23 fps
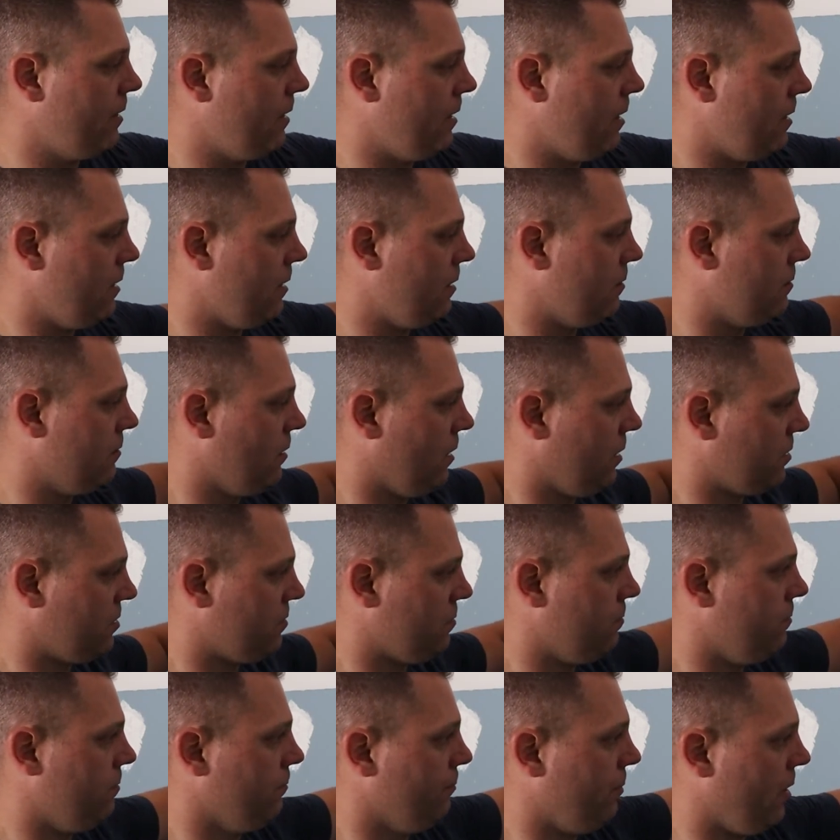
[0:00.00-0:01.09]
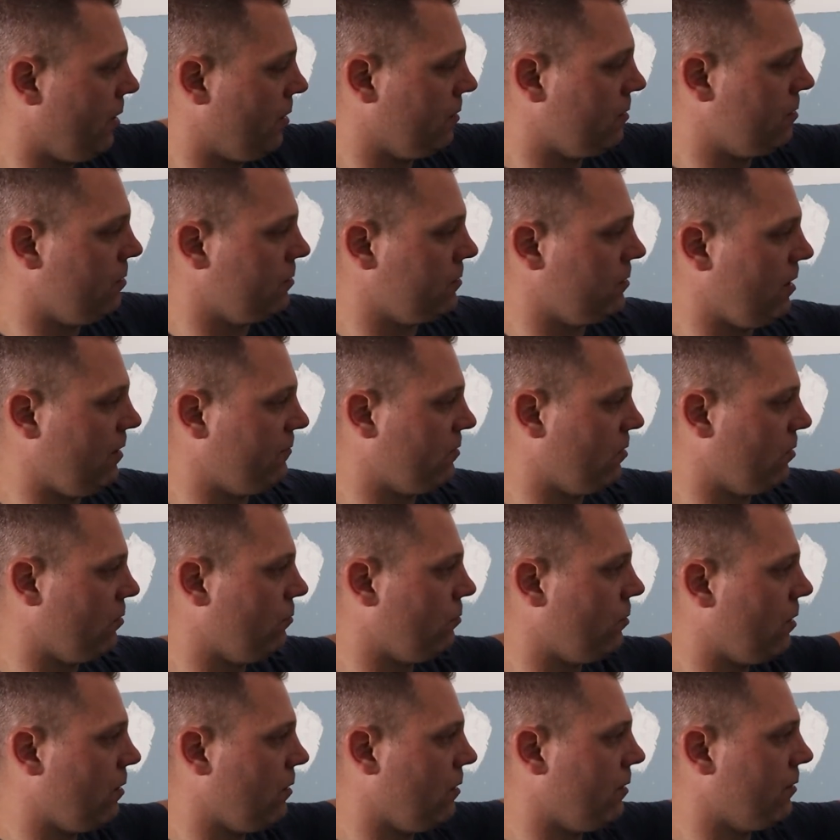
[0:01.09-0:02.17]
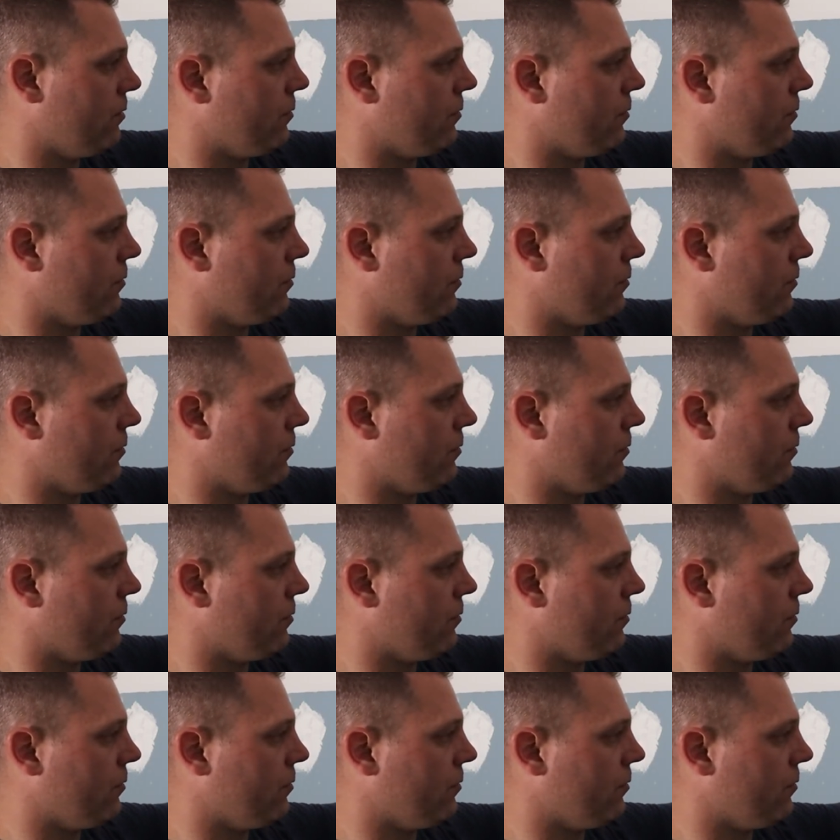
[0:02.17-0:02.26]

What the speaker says: any dust particles left on the wall,